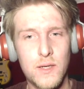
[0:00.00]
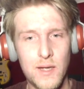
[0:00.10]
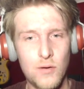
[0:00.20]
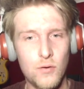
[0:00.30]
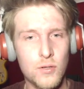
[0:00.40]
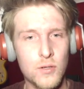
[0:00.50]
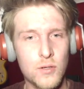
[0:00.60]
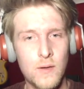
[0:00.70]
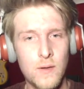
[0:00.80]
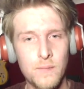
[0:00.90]
are going to get
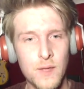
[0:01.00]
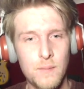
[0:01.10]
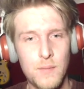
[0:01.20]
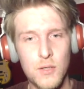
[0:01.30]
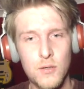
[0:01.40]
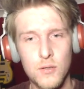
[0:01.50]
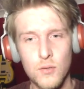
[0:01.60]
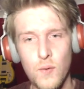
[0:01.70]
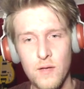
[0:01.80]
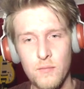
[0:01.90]
us,
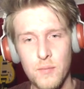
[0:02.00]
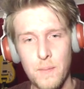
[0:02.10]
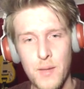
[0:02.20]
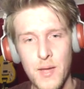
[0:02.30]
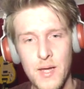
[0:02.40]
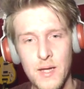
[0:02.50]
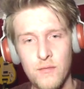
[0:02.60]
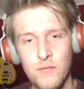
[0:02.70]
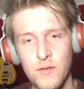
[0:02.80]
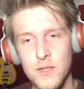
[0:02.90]
because we have
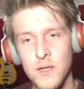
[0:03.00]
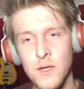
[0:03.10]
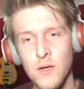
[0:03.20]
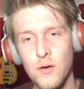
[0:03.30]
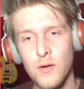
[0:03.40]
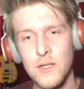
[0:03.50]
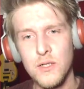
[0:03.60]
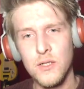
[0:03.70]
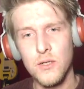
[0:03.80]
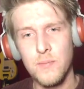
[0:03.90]
prepared for this,
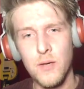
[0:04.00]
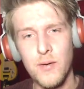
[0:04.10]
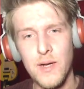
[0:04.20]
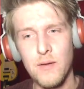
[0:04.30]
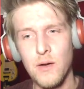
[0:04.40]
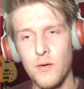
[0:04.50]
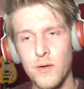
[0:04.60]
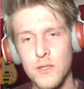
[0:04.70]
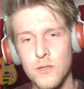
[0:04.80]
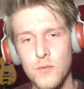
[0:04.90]
unless she starts blowing out
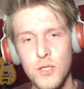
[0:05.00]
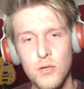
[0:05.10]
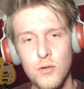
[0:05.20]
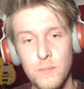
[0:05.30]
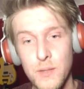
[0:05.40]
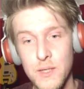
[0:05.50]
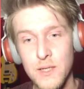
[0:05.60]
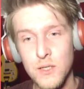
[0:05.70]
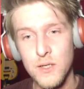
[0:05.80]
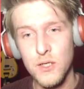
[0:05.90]
lights, which she could
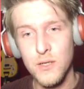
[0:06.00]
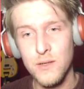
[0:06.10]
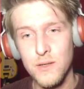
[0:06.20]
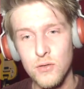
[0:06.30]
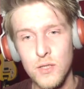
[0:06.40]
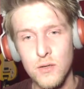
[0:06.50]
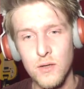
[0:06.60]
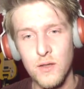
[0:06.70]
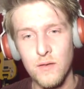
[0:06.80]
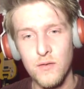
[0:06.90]
potentially do, because she's
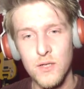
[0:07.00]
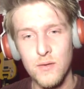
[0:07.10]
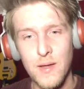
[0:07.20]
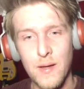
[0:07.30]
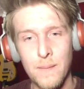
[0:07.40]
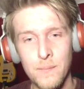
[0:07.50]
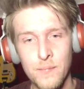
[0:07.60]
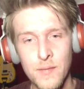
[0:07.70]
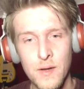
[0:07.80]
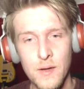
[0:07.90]
got a thing for doing that.
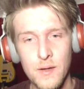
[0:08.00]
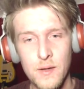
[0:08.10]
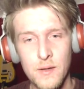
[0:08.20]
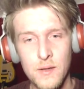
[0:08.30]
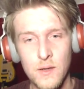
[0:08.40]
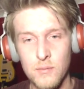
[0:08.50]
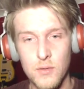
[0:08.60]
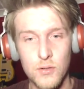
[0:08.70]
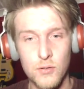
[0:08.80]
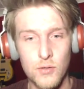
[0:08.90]

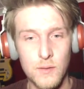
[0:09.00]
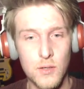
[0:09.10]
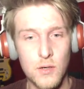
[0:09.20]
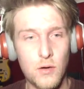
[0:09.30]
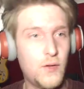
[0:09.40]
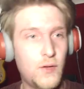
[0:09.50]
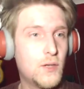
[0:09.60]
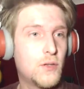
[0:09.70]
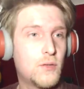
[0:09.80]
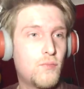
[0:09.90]
I'm going to drink the
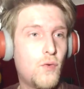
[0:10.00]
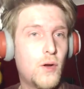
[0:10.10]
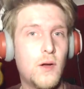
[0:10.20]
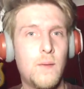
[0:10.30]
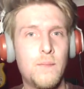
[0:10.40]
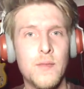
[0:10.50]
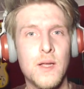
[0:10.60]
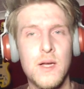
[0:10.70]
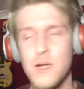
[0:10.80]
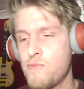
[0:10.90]
coffee, because why not?
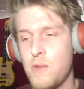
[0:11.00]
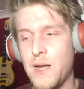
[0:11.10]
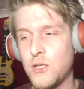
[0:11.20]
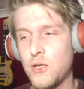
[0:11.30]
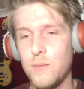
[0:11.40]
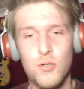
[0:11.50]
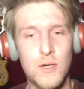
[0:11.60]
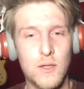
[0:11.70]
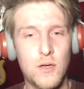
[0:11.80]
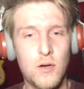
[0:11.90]
Last time I
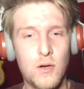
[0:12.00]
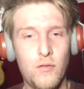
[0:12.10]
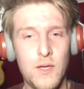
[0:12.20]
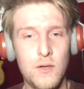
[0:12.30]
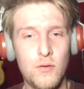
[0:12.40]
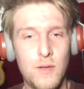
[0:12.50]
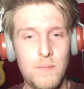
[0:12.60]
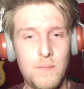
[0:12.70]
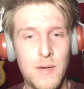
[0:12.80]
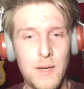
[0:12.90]
drank the coffee,
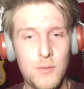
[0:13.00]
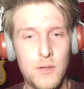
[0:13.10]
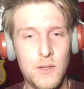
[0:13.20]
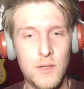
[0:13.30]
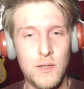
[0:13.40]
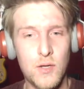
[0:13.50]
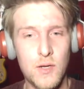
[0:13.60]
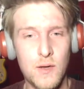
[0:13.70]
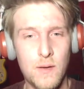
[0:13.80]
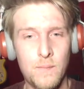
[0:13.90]
nothing bad happened, I don't
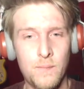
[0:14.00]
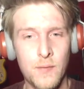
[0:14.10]
think.